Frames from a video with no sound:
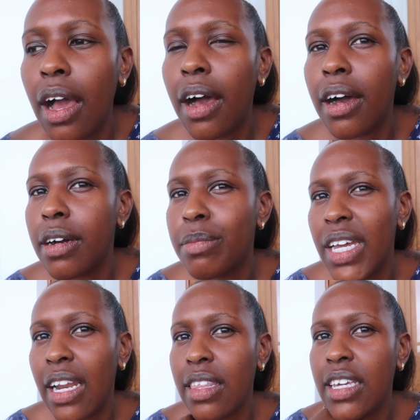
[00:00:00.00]

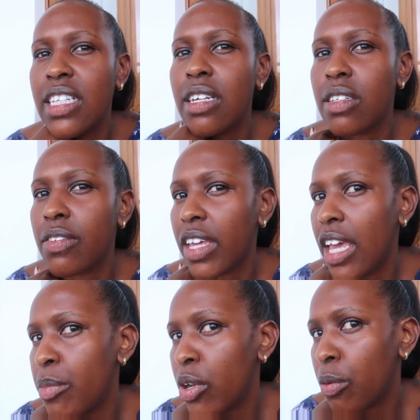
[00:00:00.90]
and I think it's because of the
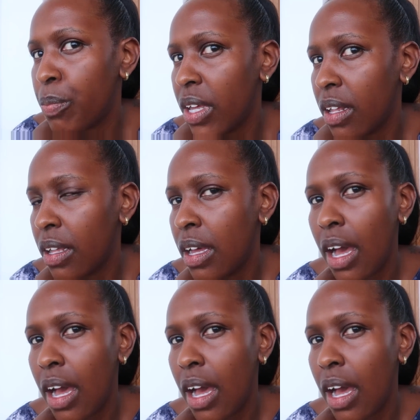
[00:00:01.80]
chemical peel.